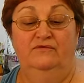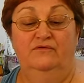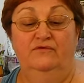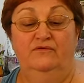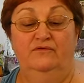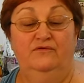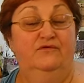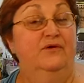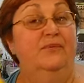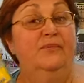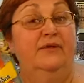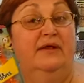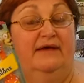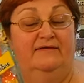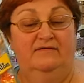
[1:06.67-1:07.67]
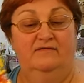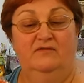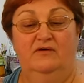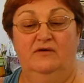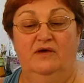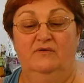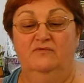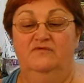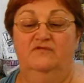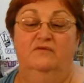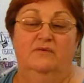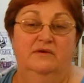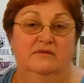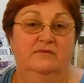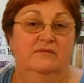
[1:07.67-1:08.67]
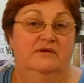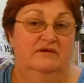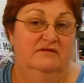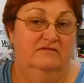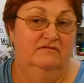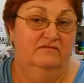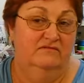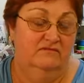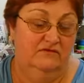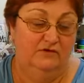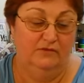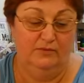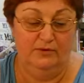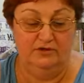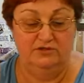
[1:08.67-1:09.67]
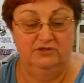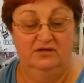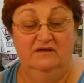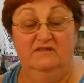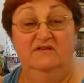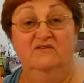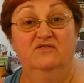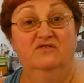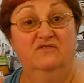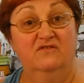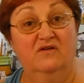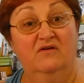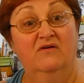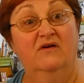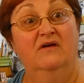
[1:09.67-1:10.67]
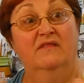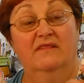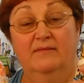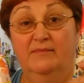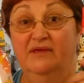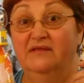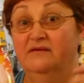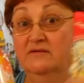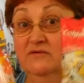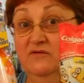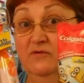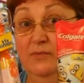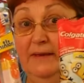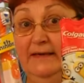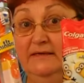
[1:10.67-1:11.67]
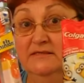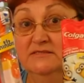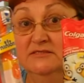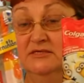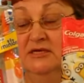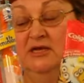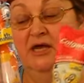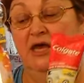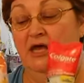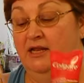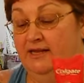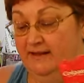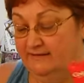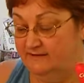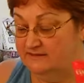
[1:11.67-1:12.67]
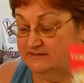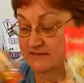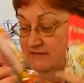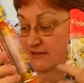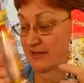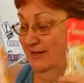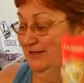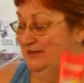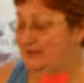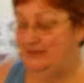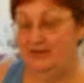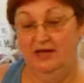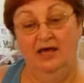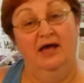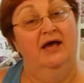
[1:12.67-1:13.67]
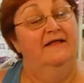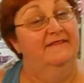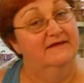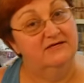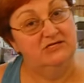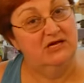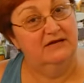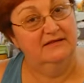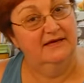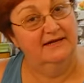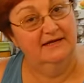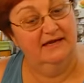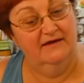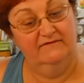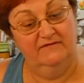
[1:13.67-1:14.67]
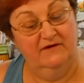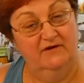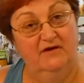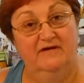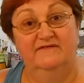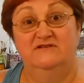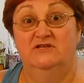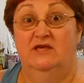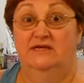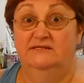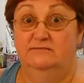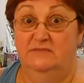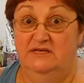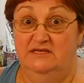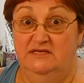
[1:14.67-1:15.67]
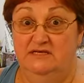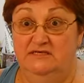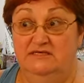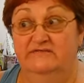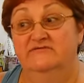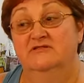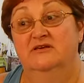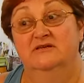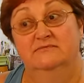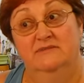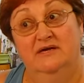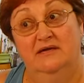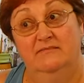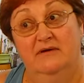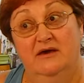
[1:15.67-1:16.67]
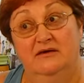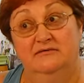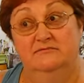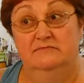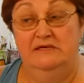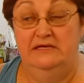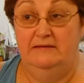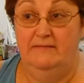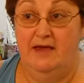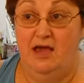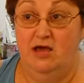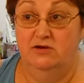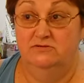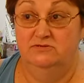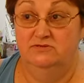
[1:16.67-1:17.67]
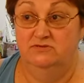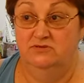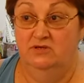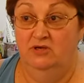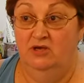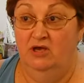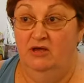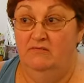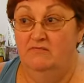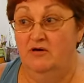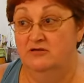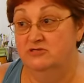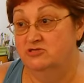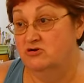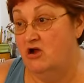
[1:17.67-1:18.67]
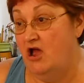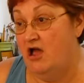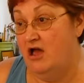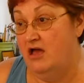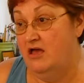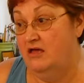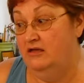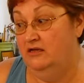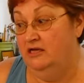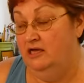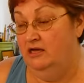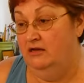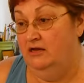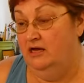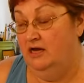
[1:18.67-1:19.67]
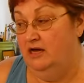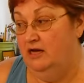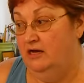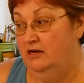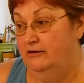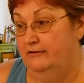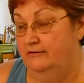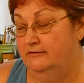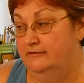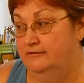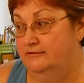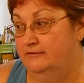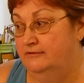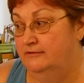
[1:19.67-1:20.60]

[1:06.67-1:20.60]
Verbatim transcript: Two AAAs. Okay, well, she wanted the Minion toothbrush, and then she saw the Minion toothpaste. Now, this this young lady can't figure out if she likes Minions, if she likes Mickey Mouse, Minnie Mouse, Monster High, uh,